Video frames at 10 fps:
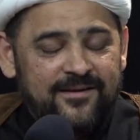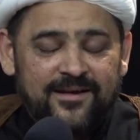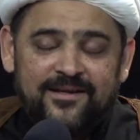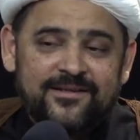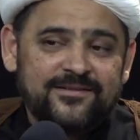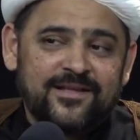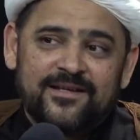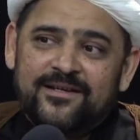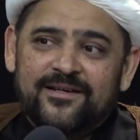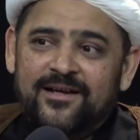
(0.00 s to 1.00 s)
And he's
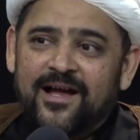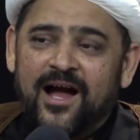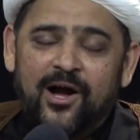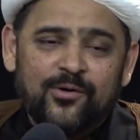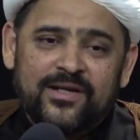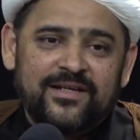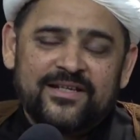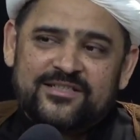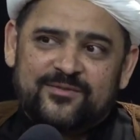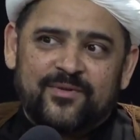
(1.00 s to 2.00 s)
like, how can I
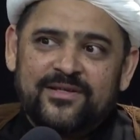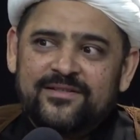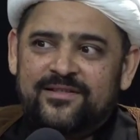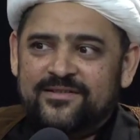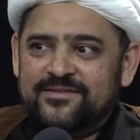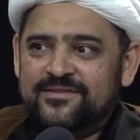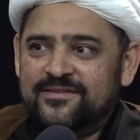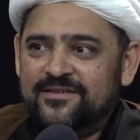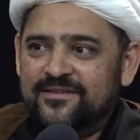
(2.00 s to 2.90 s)
explain this?